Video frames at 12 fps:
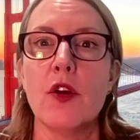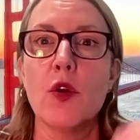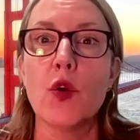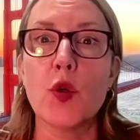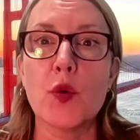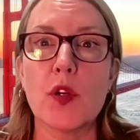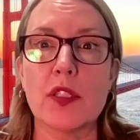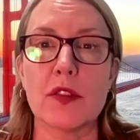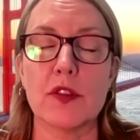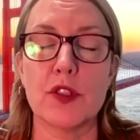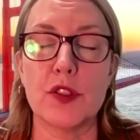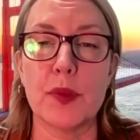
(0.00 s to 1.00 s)
who is
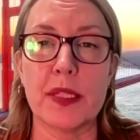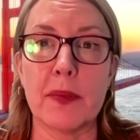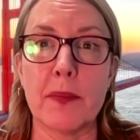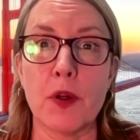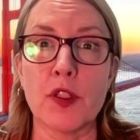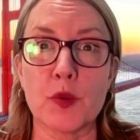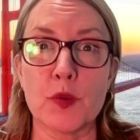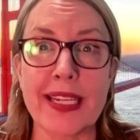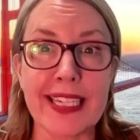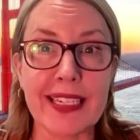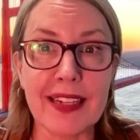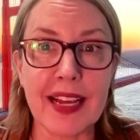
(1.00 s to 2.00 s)
doing the most
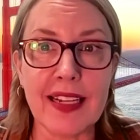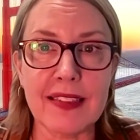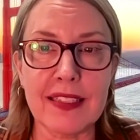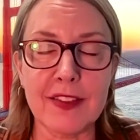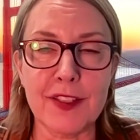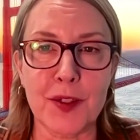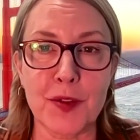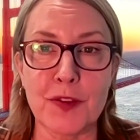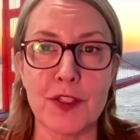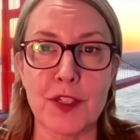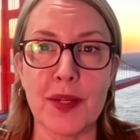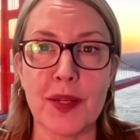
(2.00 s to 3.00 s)
recognizing, so who's
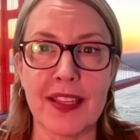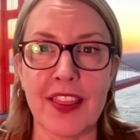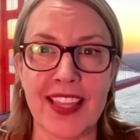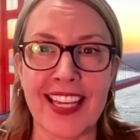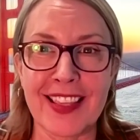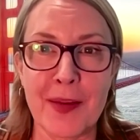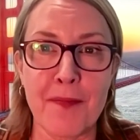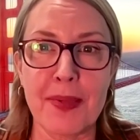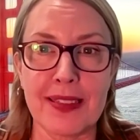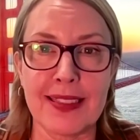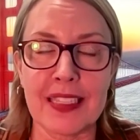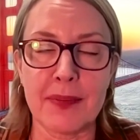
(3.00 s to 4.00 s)
doing the thing, them
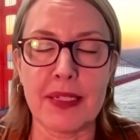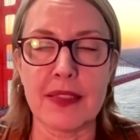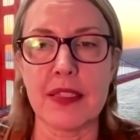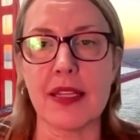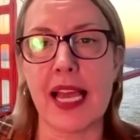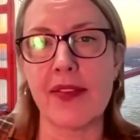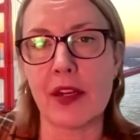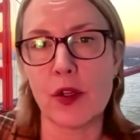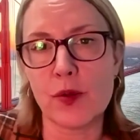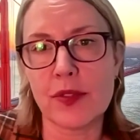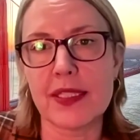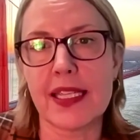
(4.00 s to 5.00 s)
building the muscle, and then
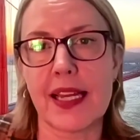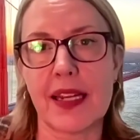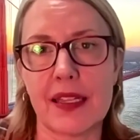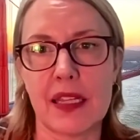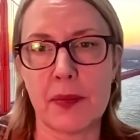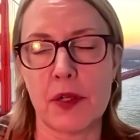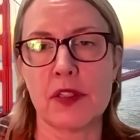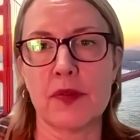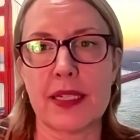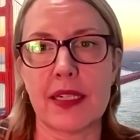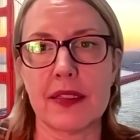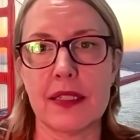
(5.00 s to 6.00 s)
who's getting the most
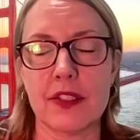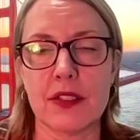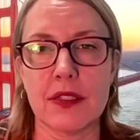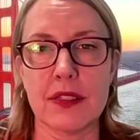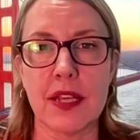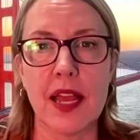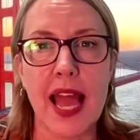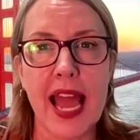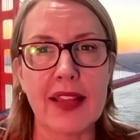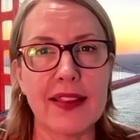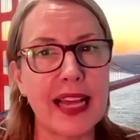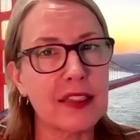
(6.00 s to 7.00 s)
recognition.
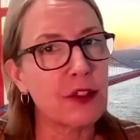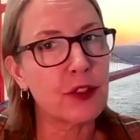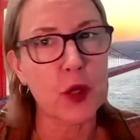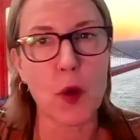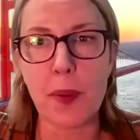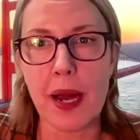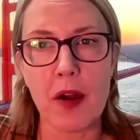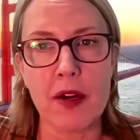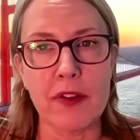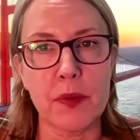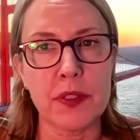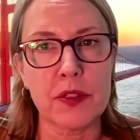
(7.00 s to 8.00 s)
And that's so
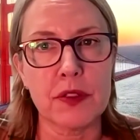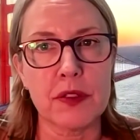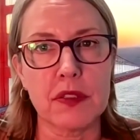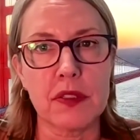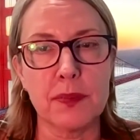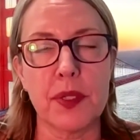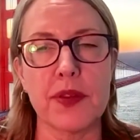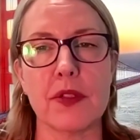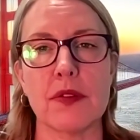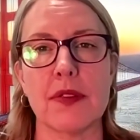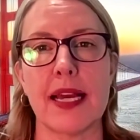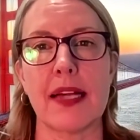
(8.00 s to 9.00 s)
powerful. When you start to put
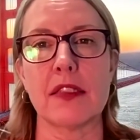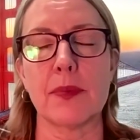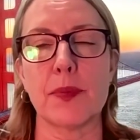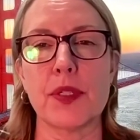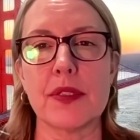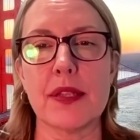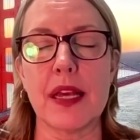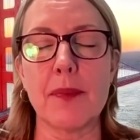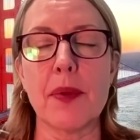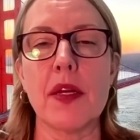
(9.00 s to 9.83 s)
those dashboards up,